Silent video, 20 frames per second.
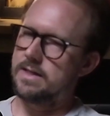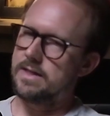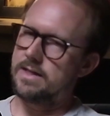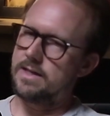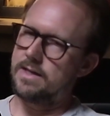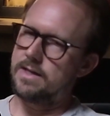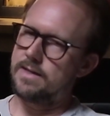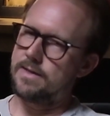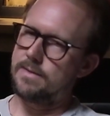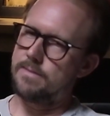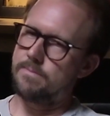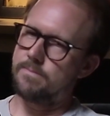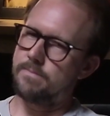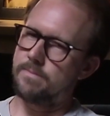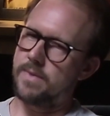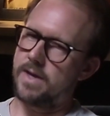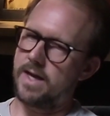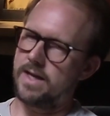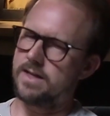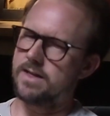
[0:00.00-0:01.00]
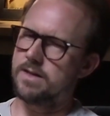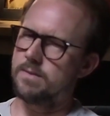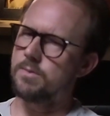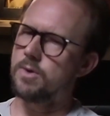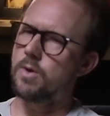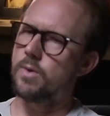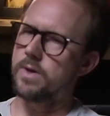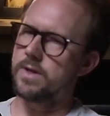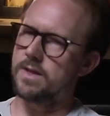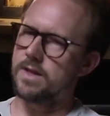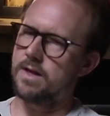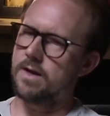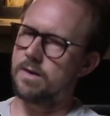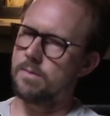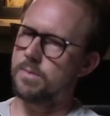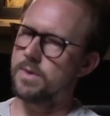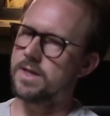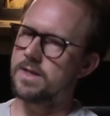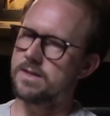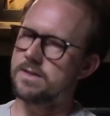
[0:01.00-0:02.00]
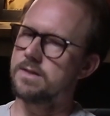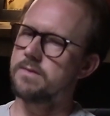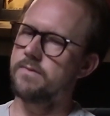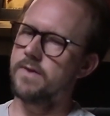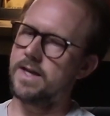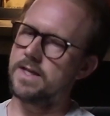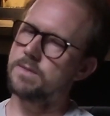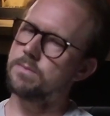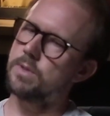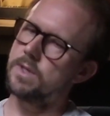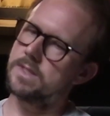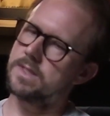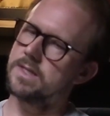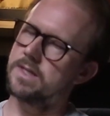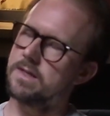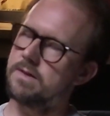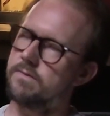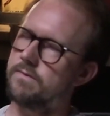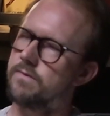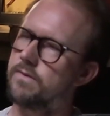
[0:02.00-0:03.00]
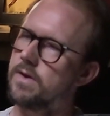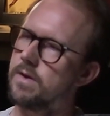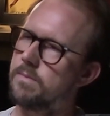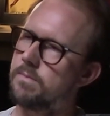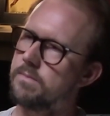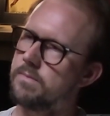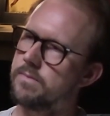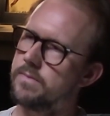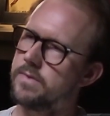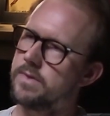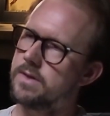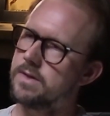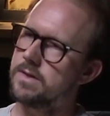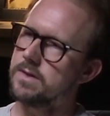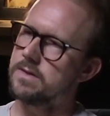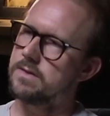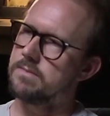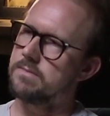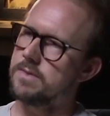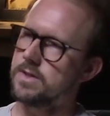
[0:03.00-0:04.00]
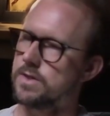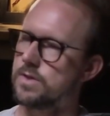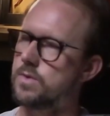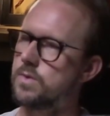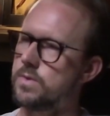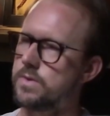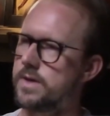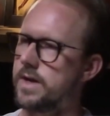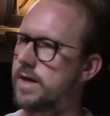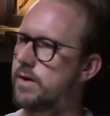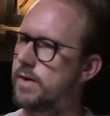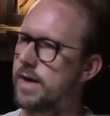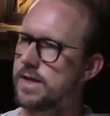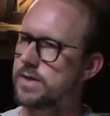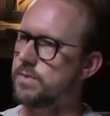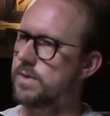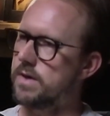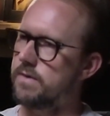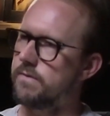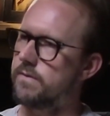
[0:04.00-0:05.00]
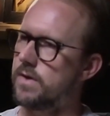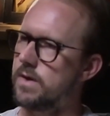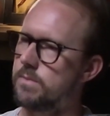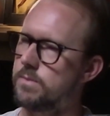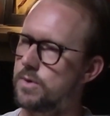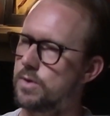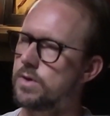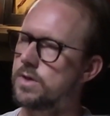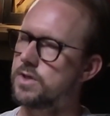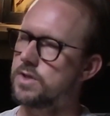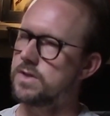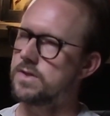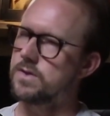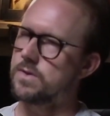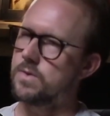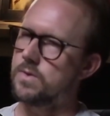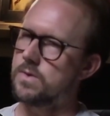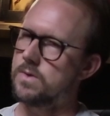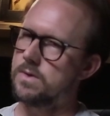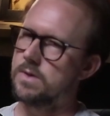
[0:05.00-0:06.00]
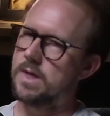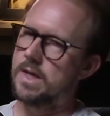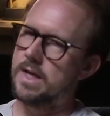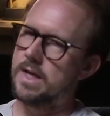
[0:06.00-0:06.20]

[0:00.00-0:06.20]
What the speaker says: I ended up going there because the vice president from the school that I graduated from, the Christian school,